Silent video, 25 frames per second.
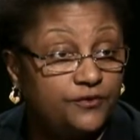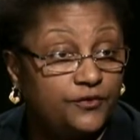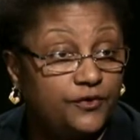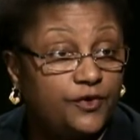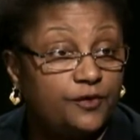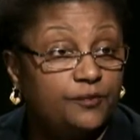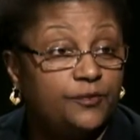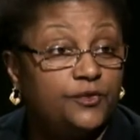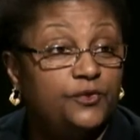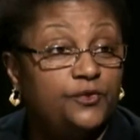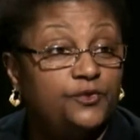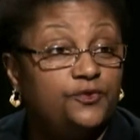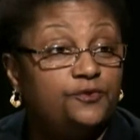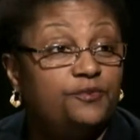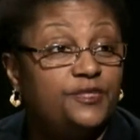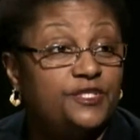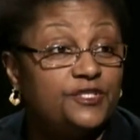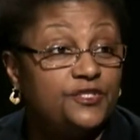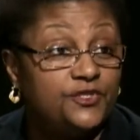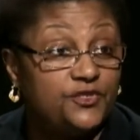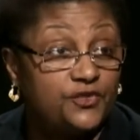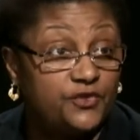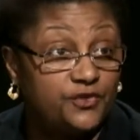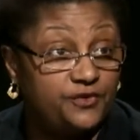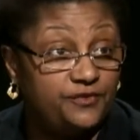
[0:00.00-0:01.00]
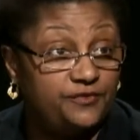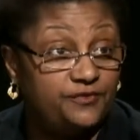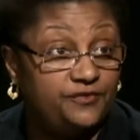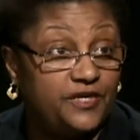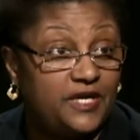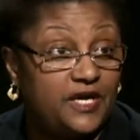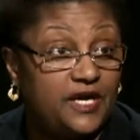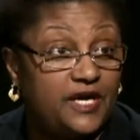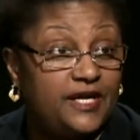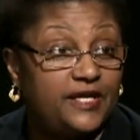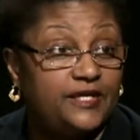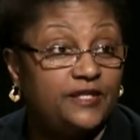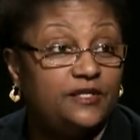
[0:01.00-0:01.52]
firm who's been
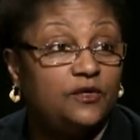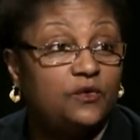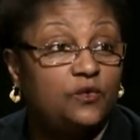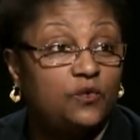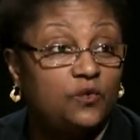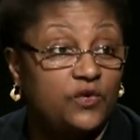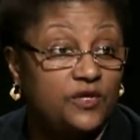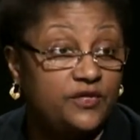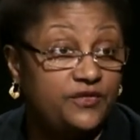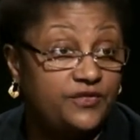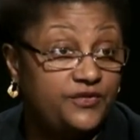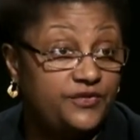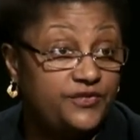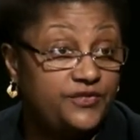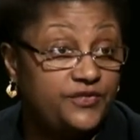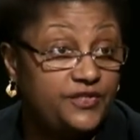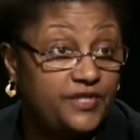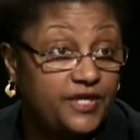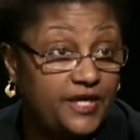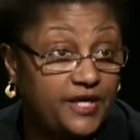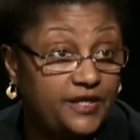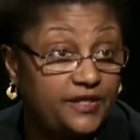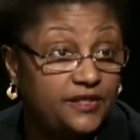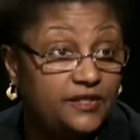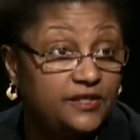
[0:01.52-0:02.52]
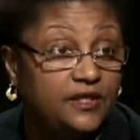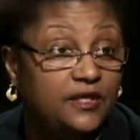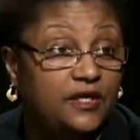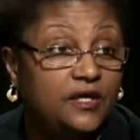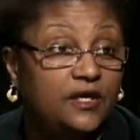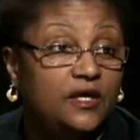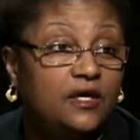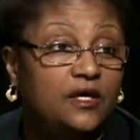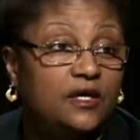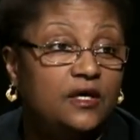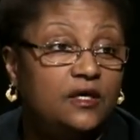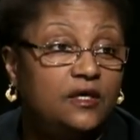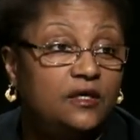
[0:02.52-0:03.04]
certified with the state
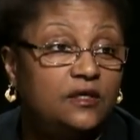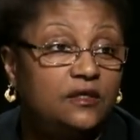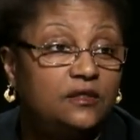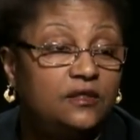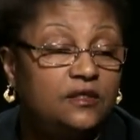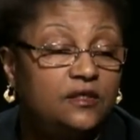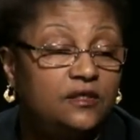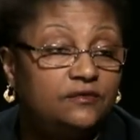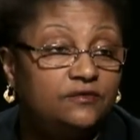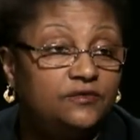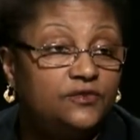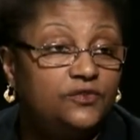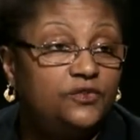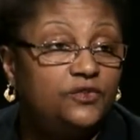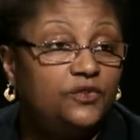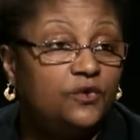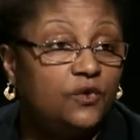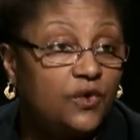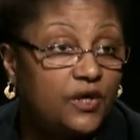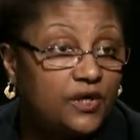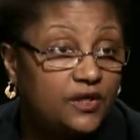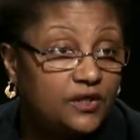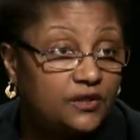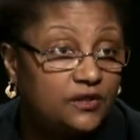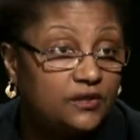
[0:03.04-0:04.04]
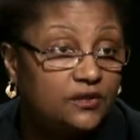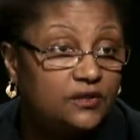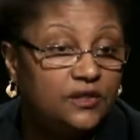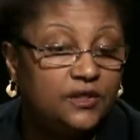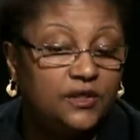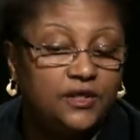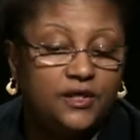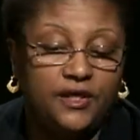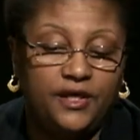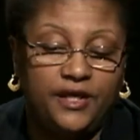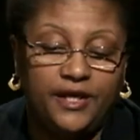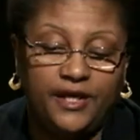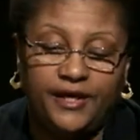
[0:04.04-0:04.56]
uh, of New York.
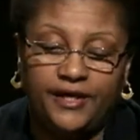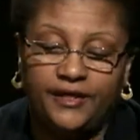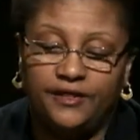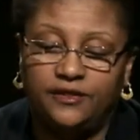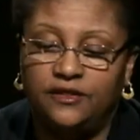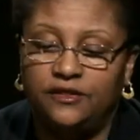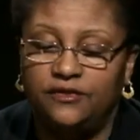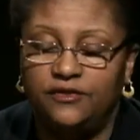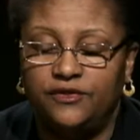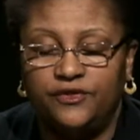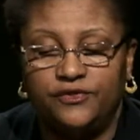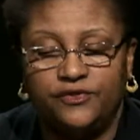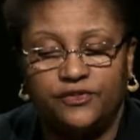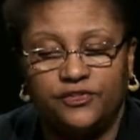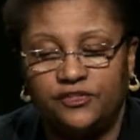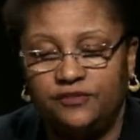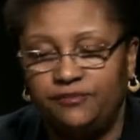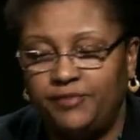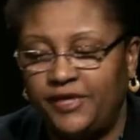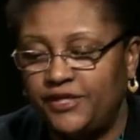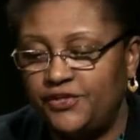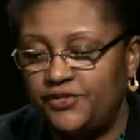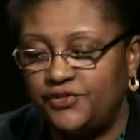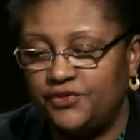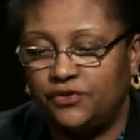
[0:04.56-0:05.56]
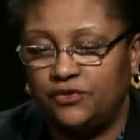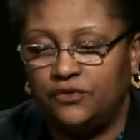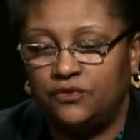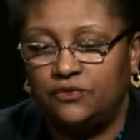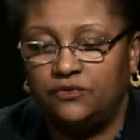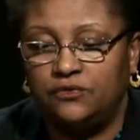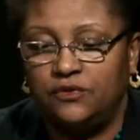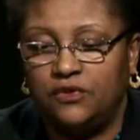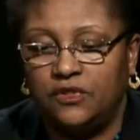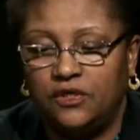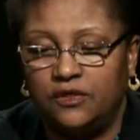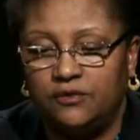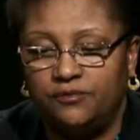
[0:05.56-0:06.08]
And there's a
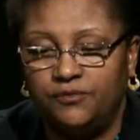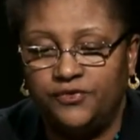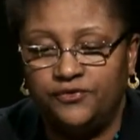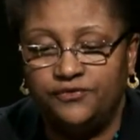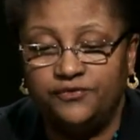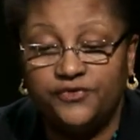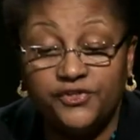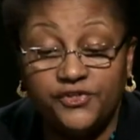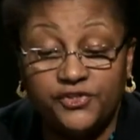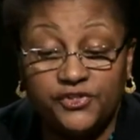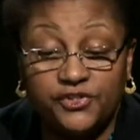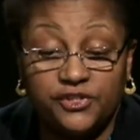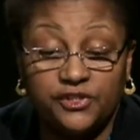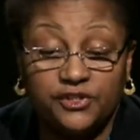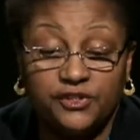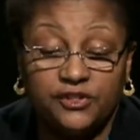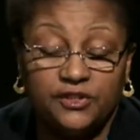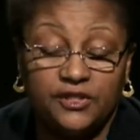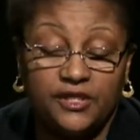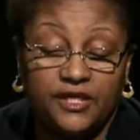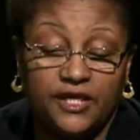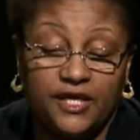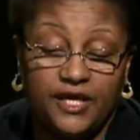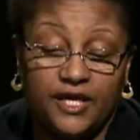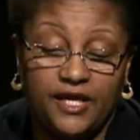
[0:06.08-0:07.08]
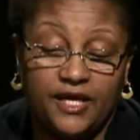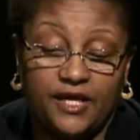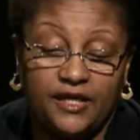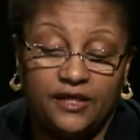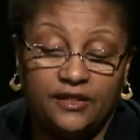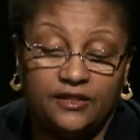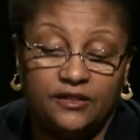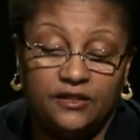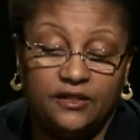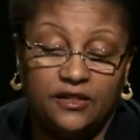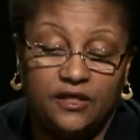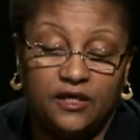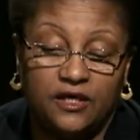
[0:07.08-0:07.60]
special uh, provision
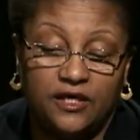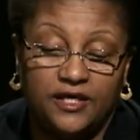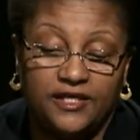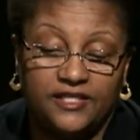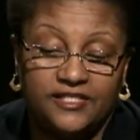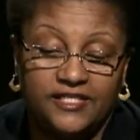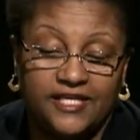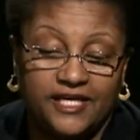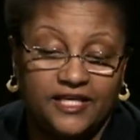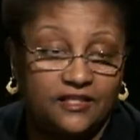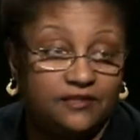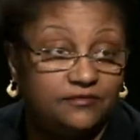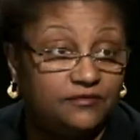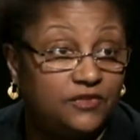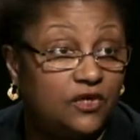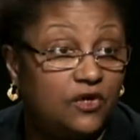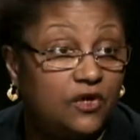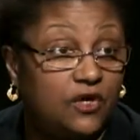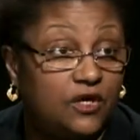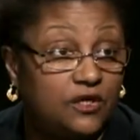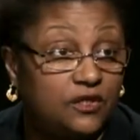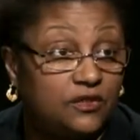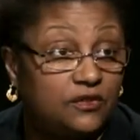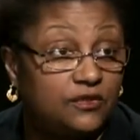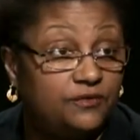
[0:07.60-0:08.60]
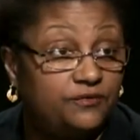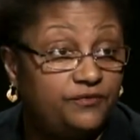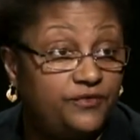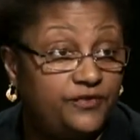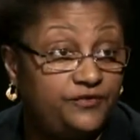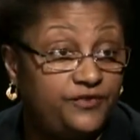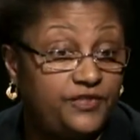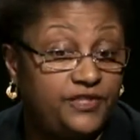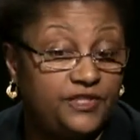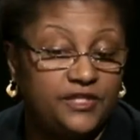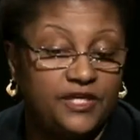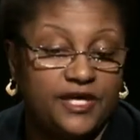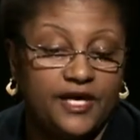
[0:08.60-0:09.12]
in uh, Executive Law Article
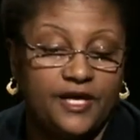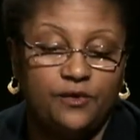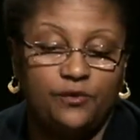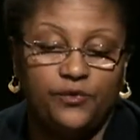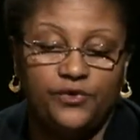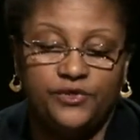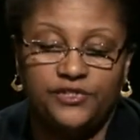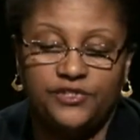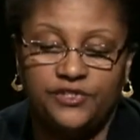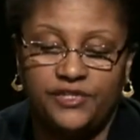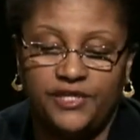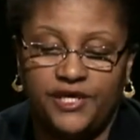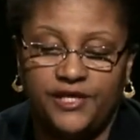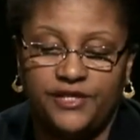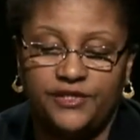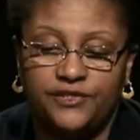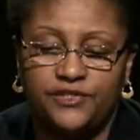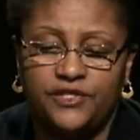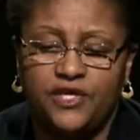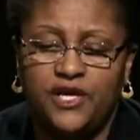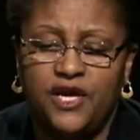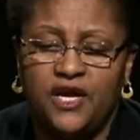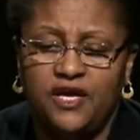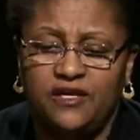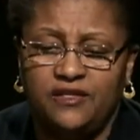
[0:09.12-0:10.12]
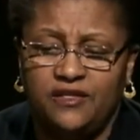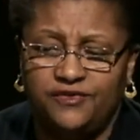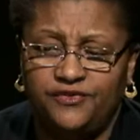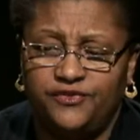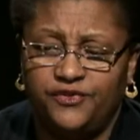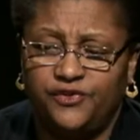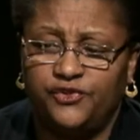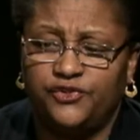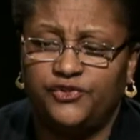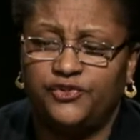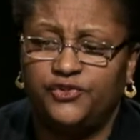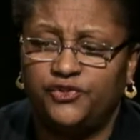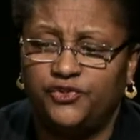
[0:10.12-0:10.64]
fifteen A which says that
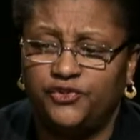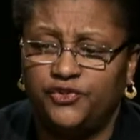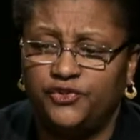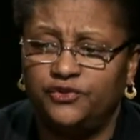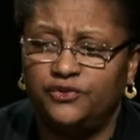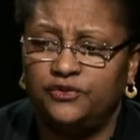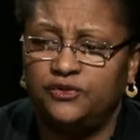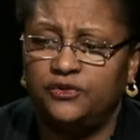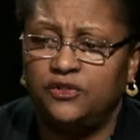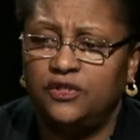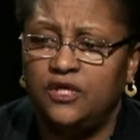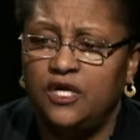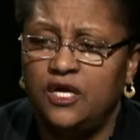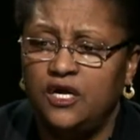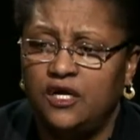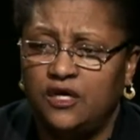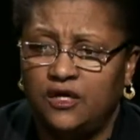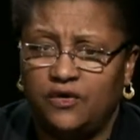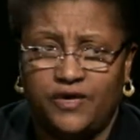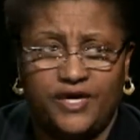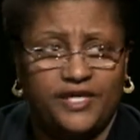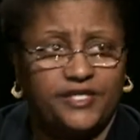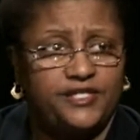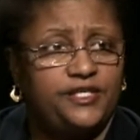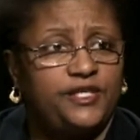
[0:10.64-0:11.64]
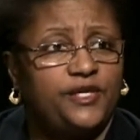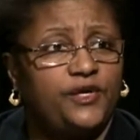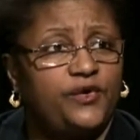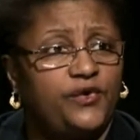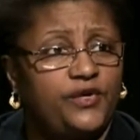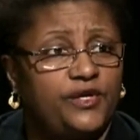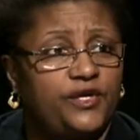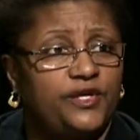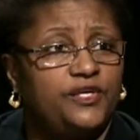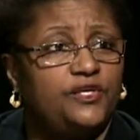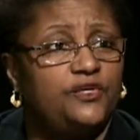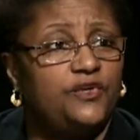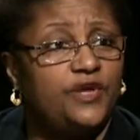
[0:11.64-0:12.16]
there are certain
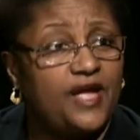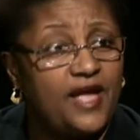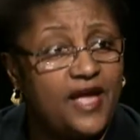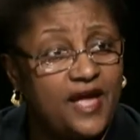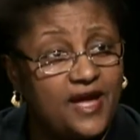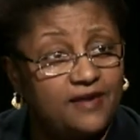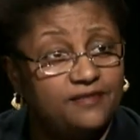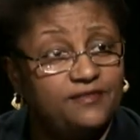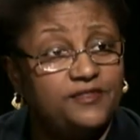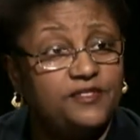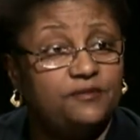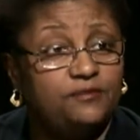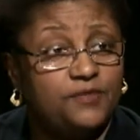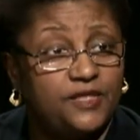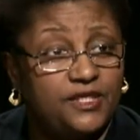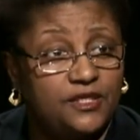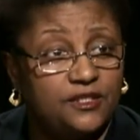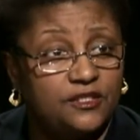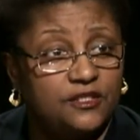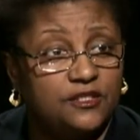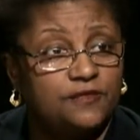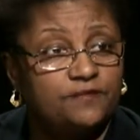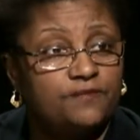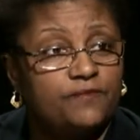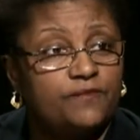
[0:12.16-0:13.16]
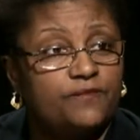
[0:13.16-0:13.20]
criteria you have to meet